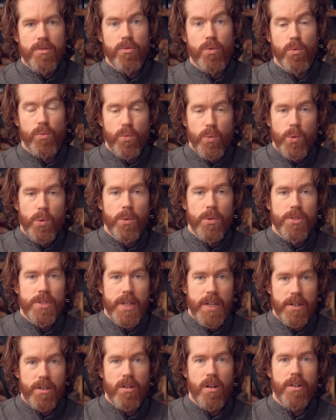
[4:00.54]
for rules
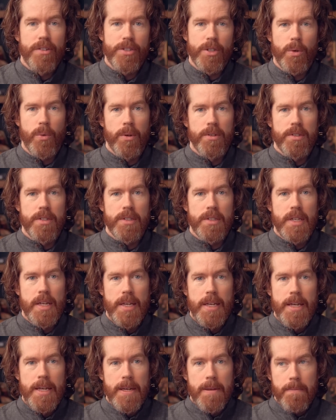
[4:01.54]
and consequences.
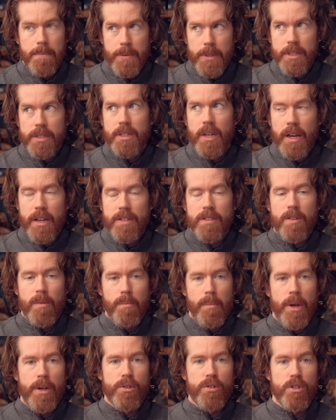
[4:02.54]
These kinds of
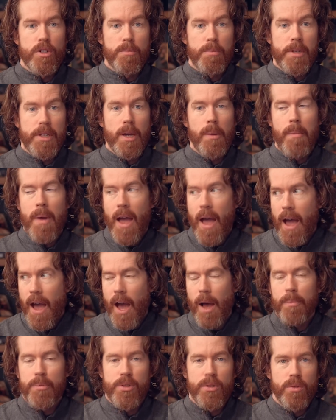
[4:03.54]
measures become
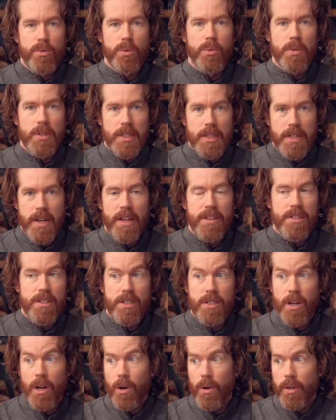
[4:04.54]
absolutely
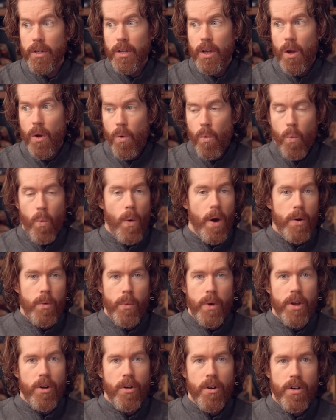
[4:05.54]
necessary one
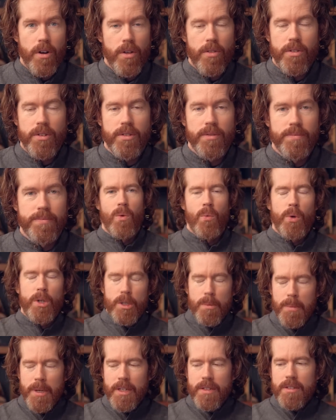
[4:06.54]
way or another.
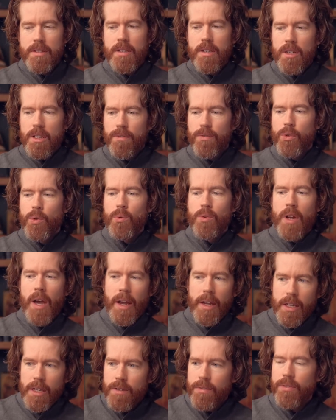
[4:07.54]
Which means that if you
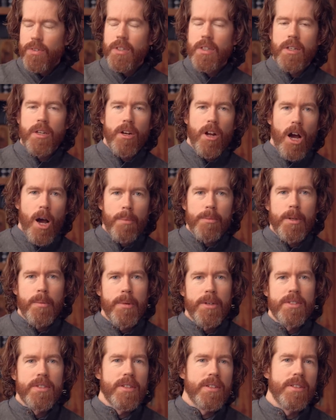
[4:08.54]
naively and
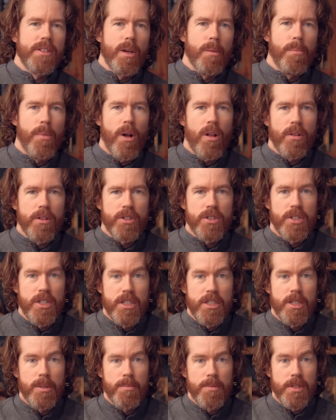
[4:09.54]
optimistically abolish
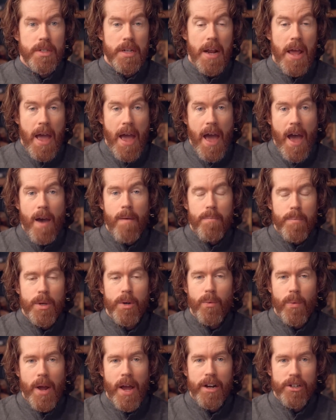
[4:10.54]
systems that have
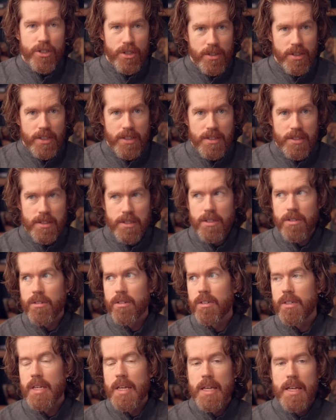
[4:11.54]
been rationally
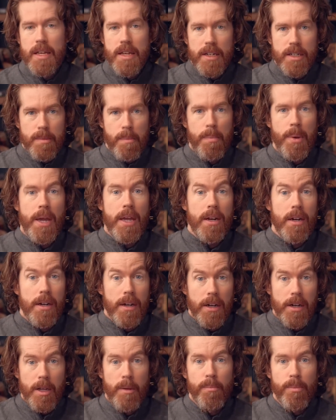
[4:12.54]
considered, debated,
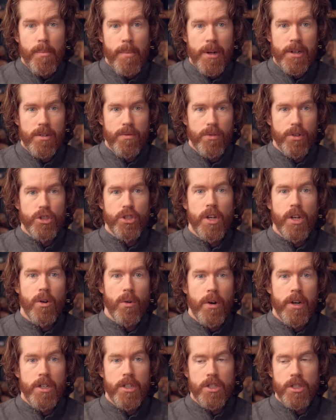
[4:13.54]
and implemented for
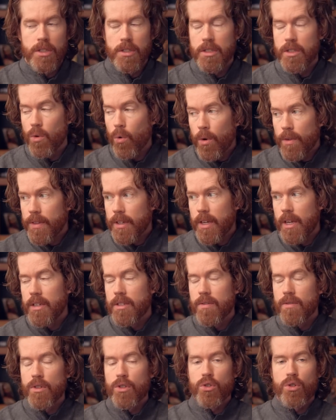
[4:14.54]
generations, or in the case
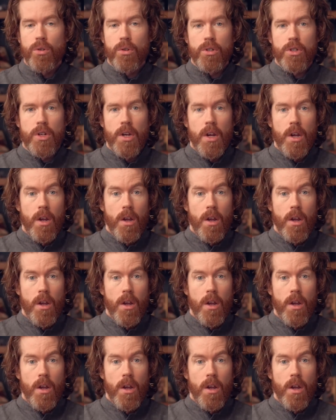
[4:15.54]
of the church,